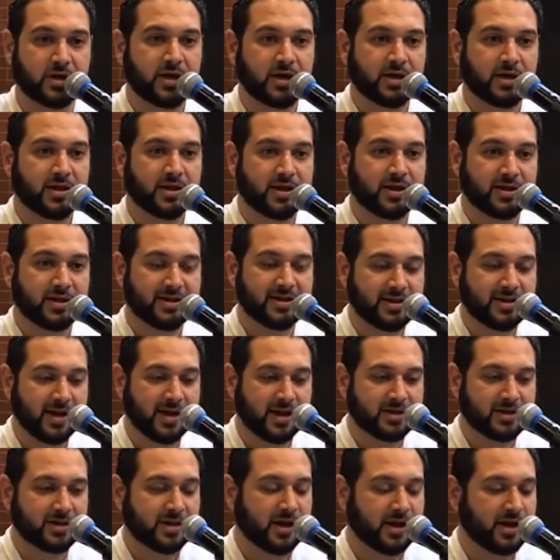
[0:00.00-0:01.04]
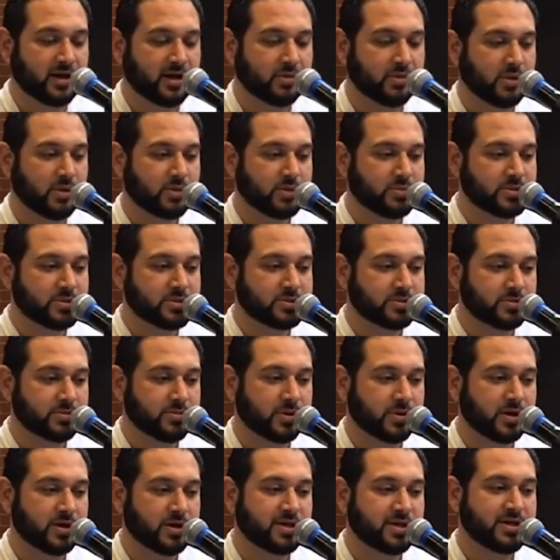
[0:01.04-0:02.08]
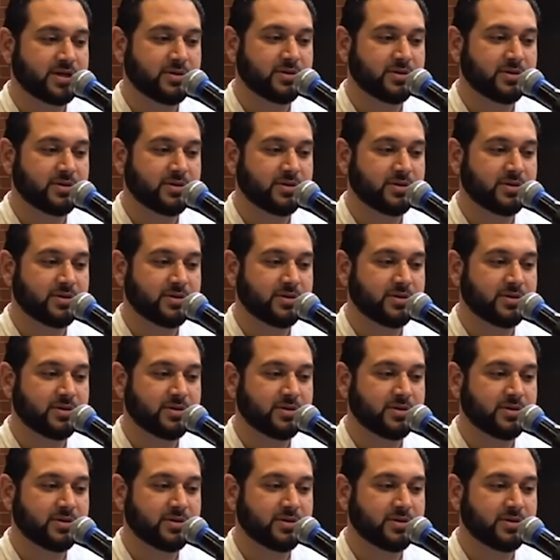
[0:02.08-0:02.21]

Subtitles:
that he hadn't had a moment where he